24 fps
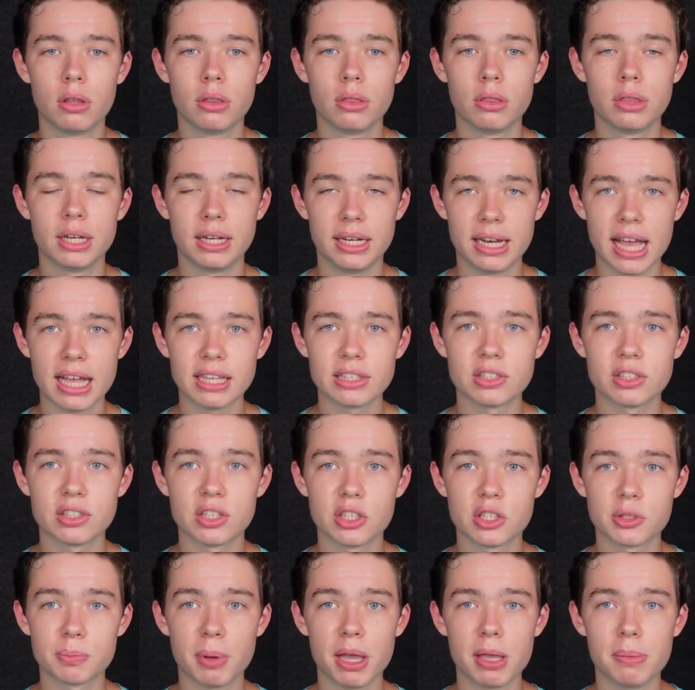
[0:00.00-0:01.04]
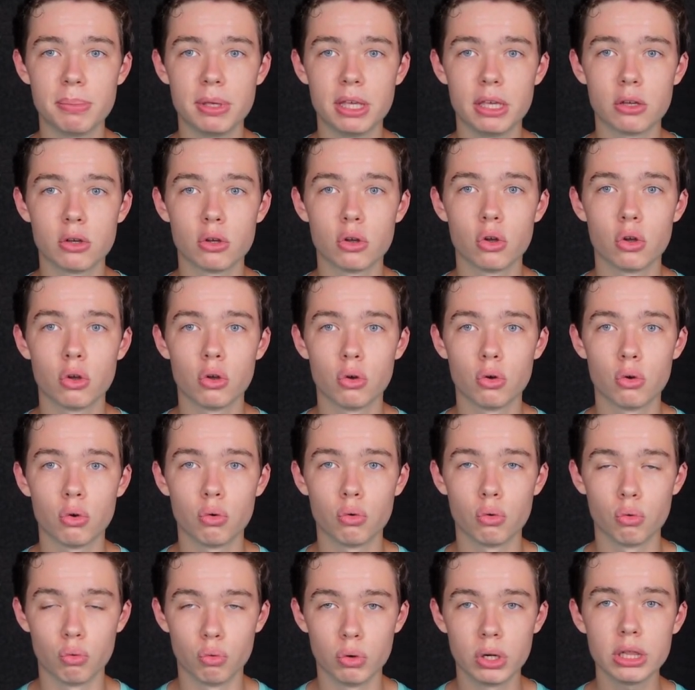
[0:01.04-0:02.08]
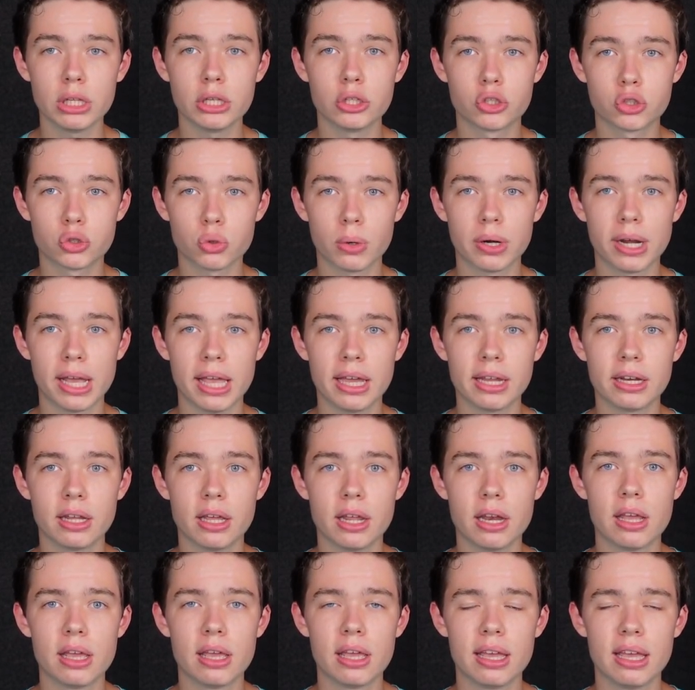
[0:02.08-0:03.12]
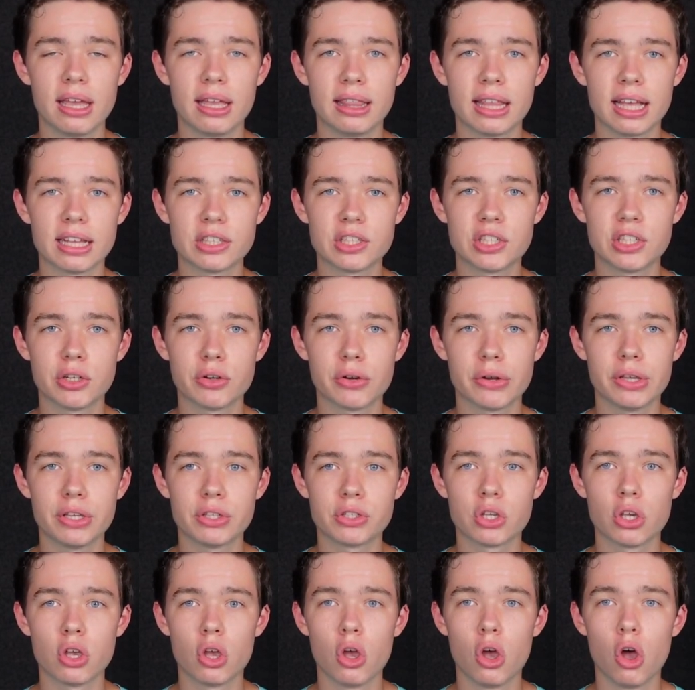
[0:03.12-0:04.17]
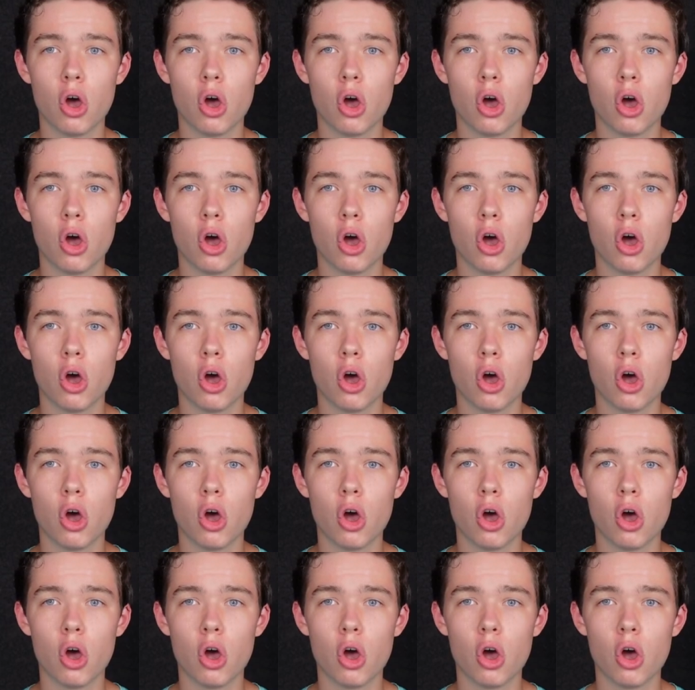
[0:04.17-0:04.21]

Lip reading: the Nets, despite being really shorthanded in that series,